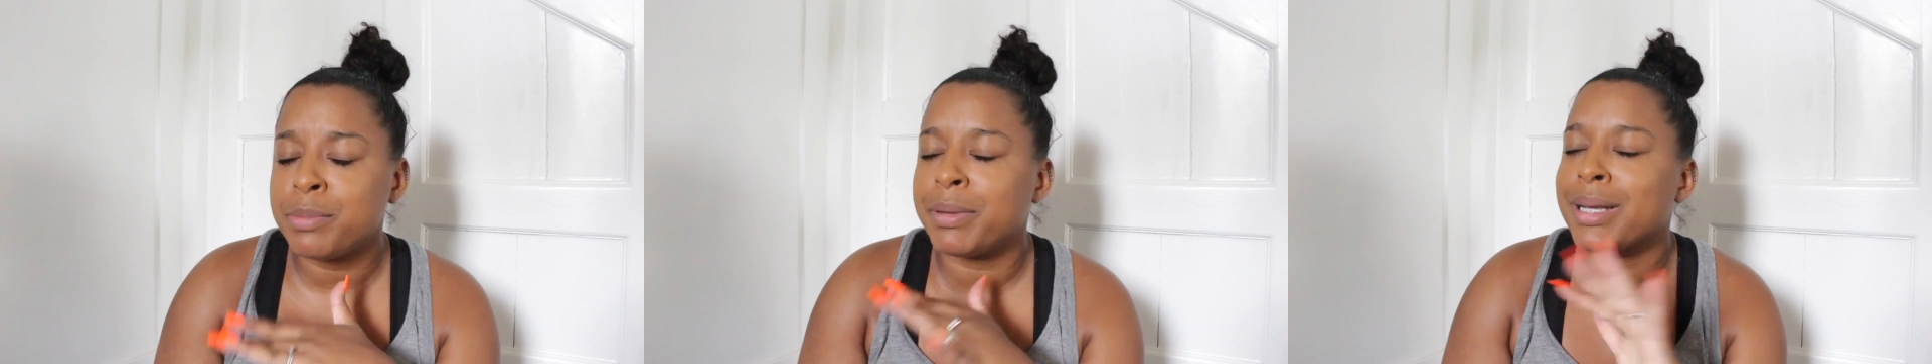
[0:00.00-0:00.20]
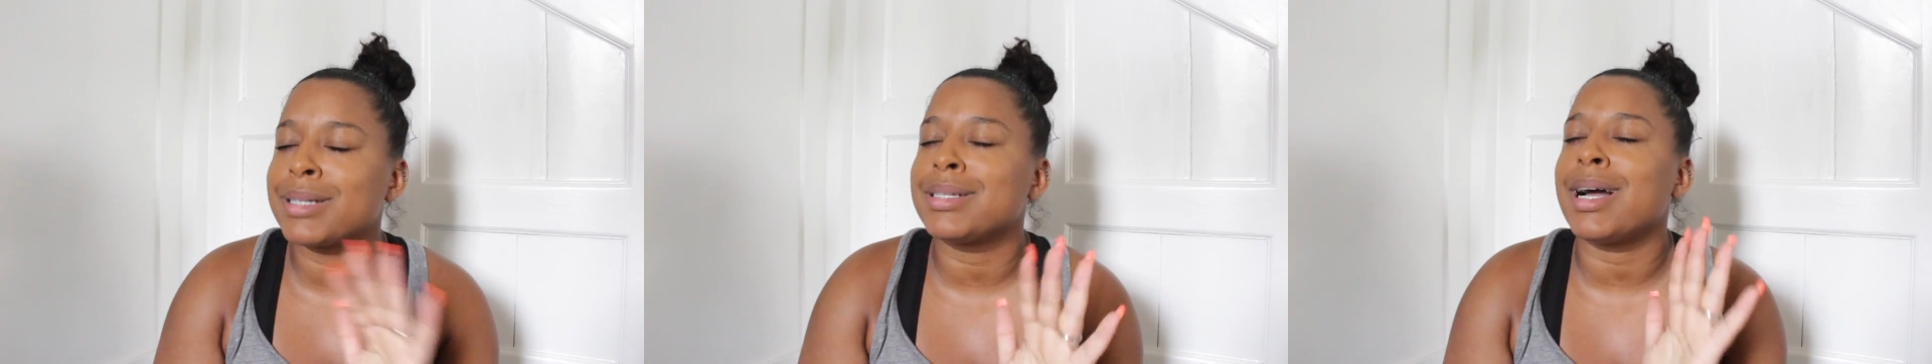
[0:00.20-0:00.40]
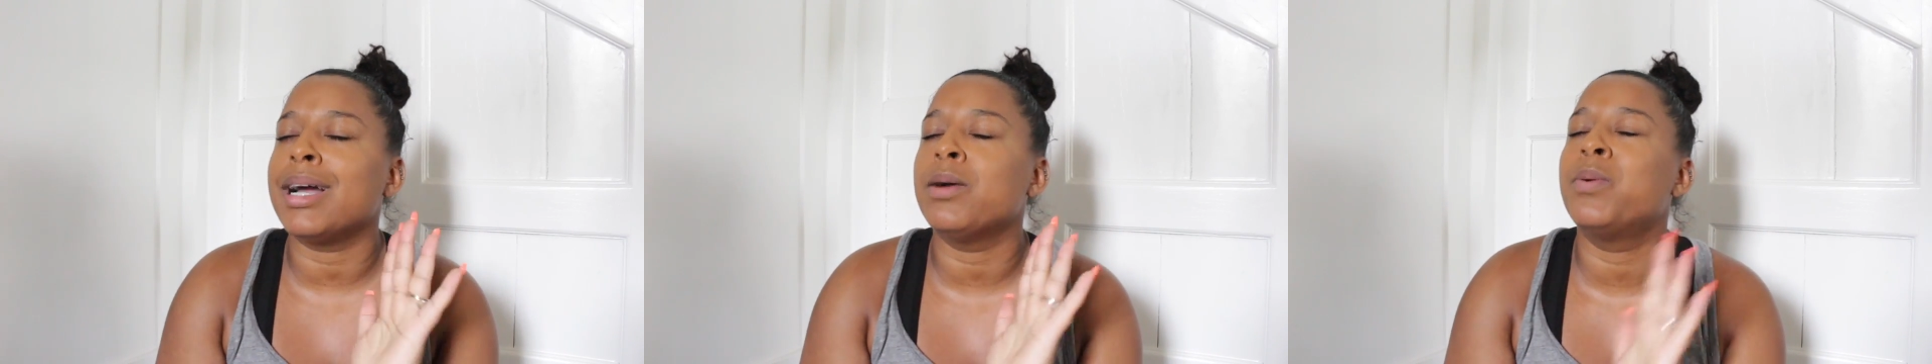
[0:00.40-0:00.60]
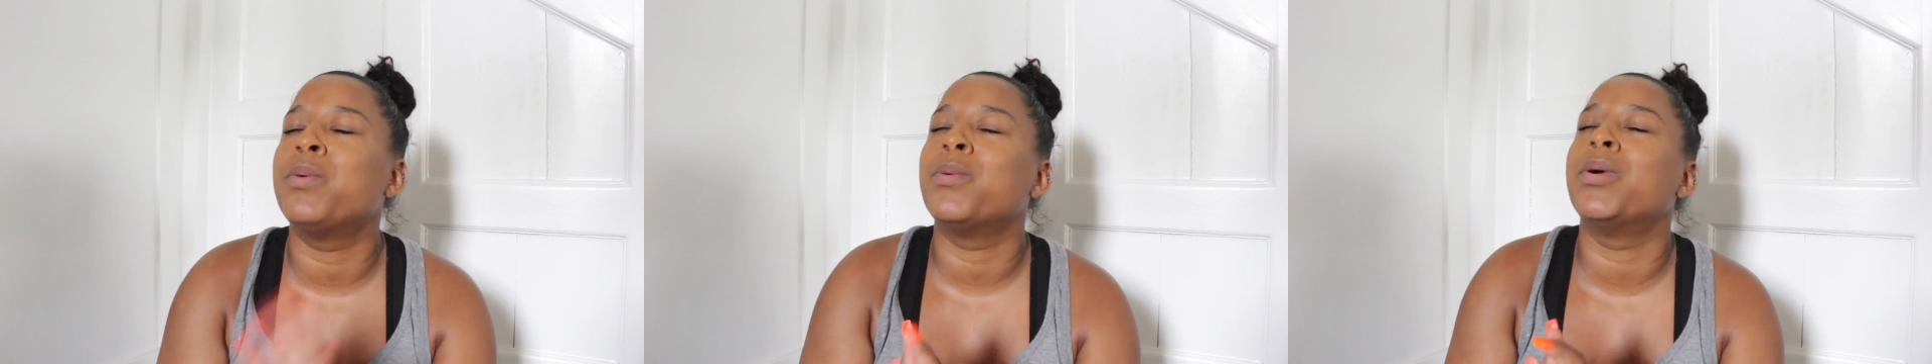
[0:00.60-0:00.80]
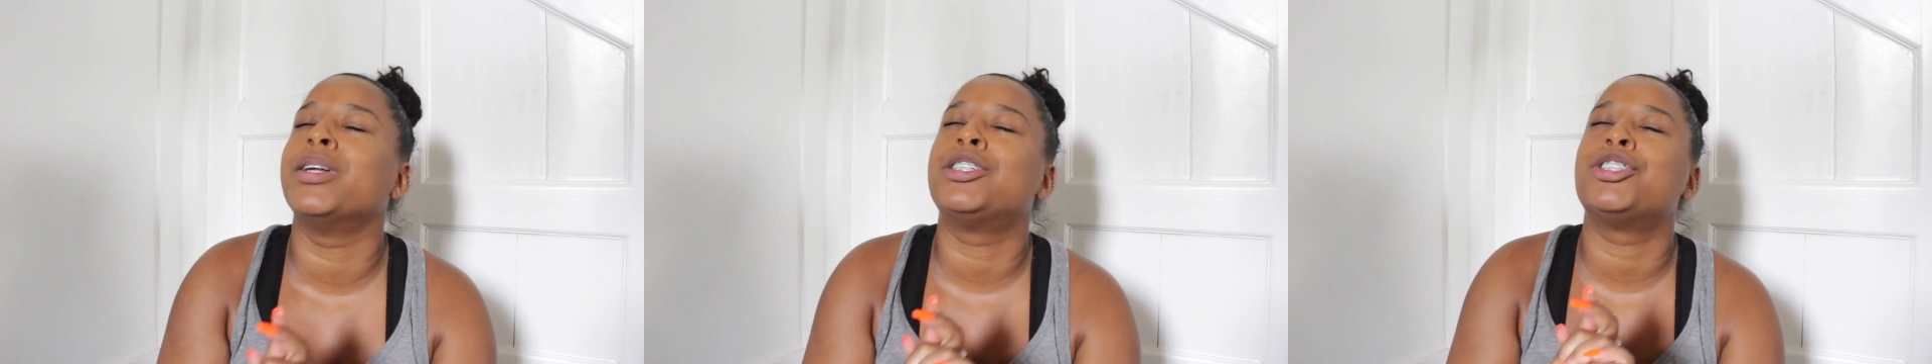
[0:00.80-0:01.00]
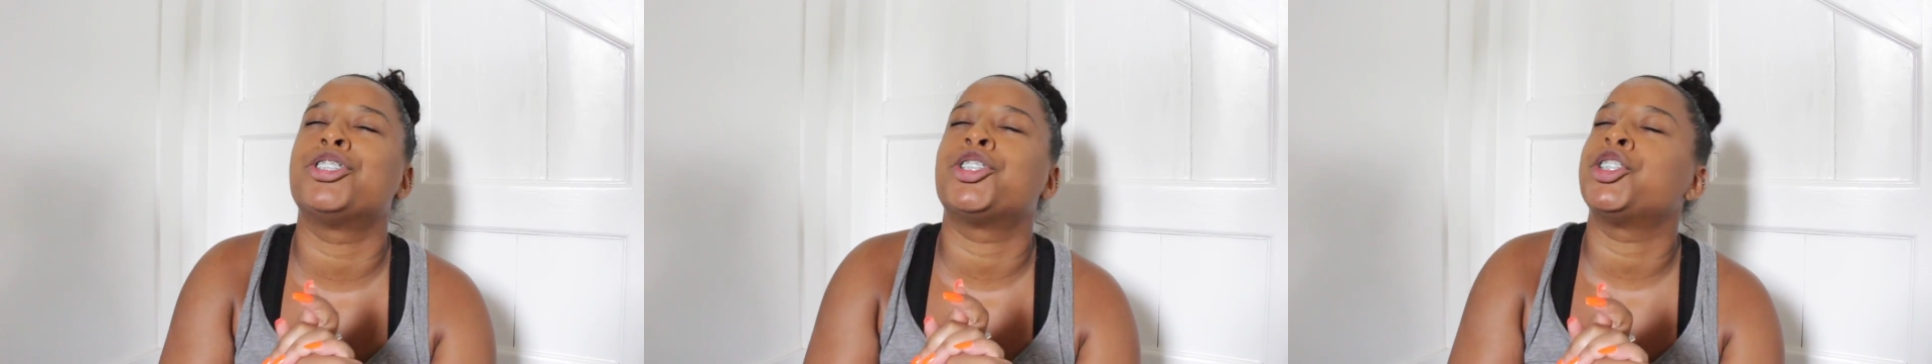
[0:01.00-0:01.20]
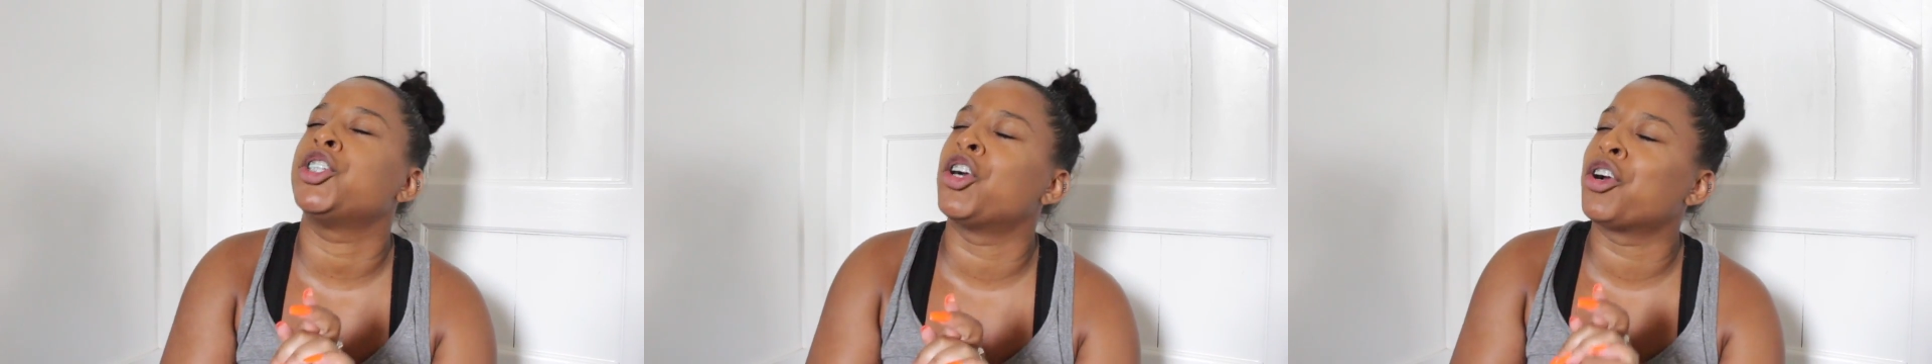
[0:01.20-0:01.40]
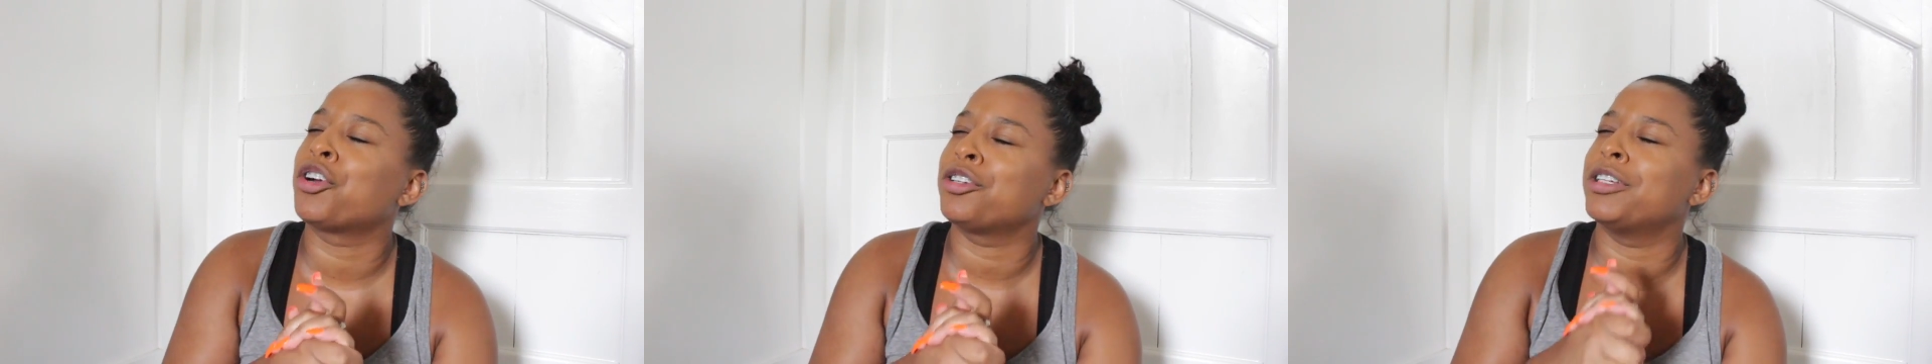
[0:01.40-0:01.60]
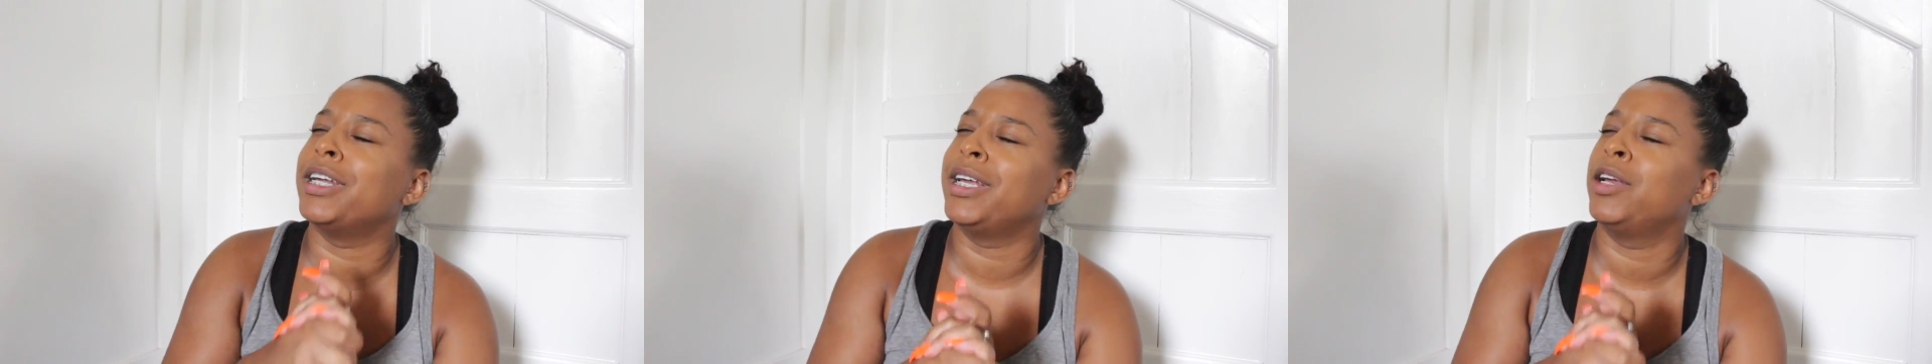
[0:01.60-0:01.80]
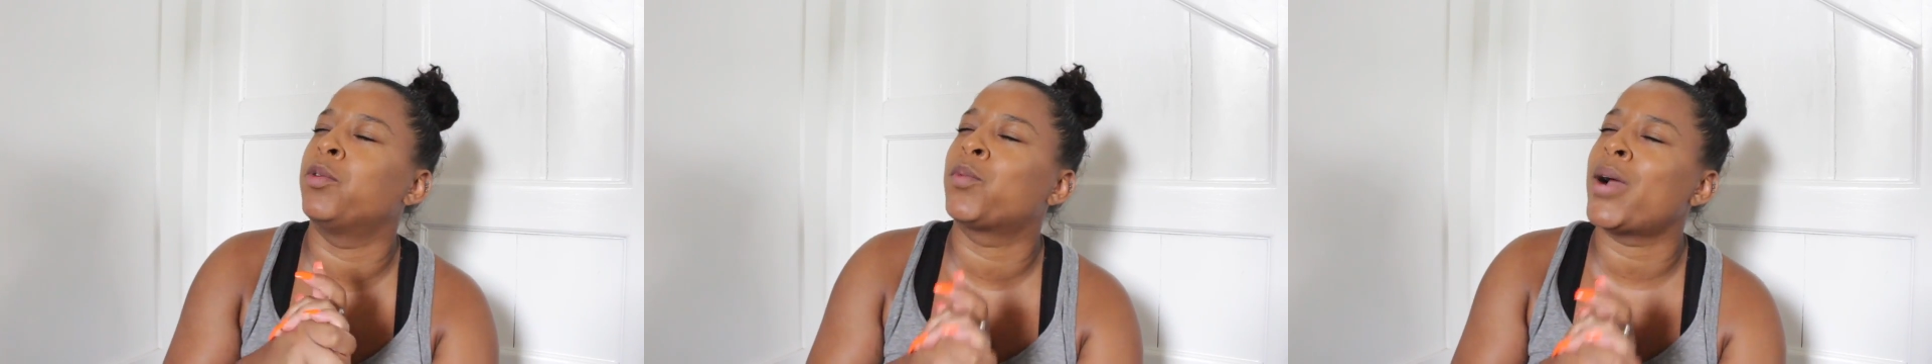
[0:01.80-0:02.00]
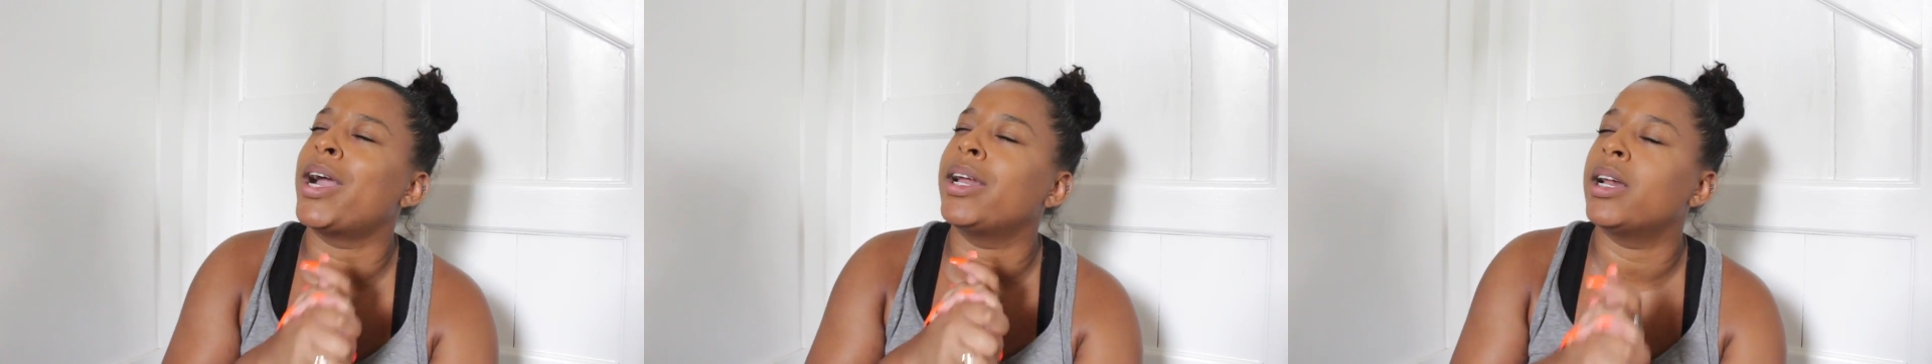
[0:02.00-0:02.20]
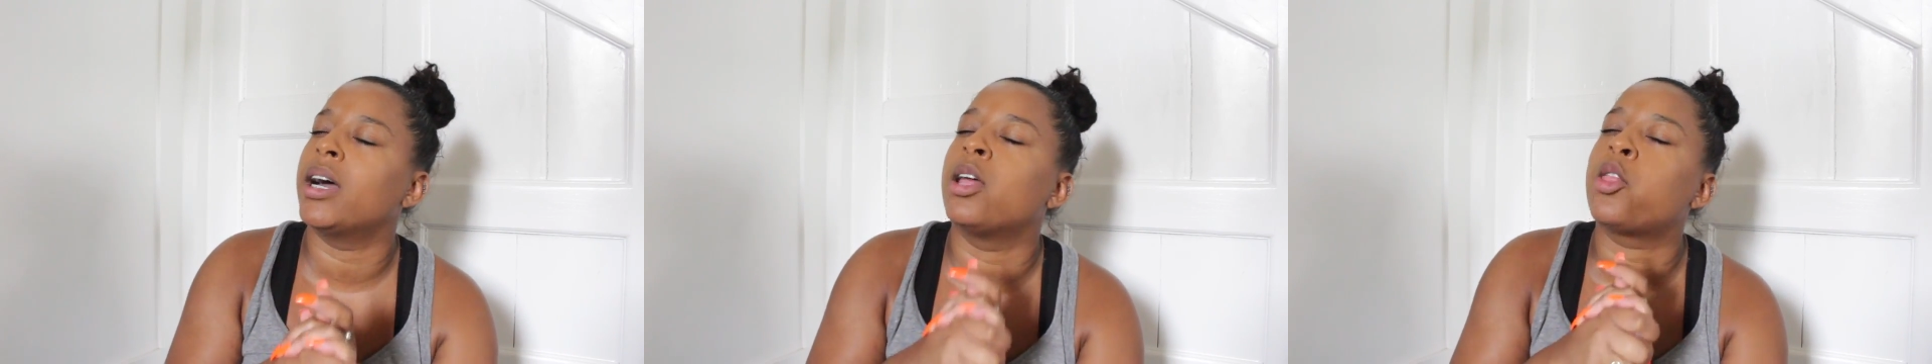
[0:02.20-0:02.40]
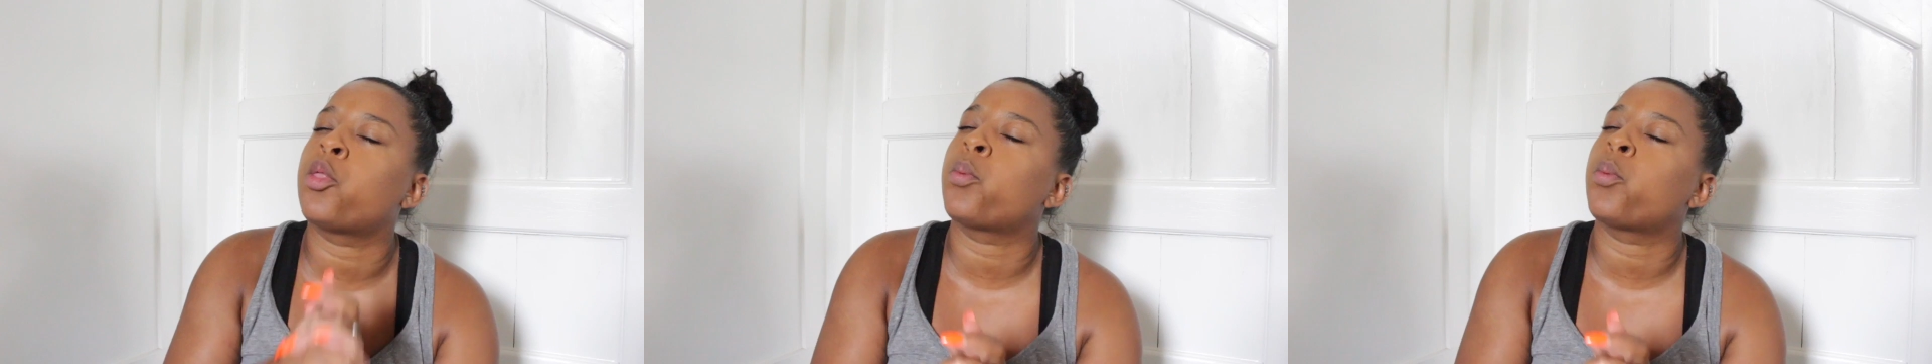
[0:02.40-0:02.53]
because I would surely write a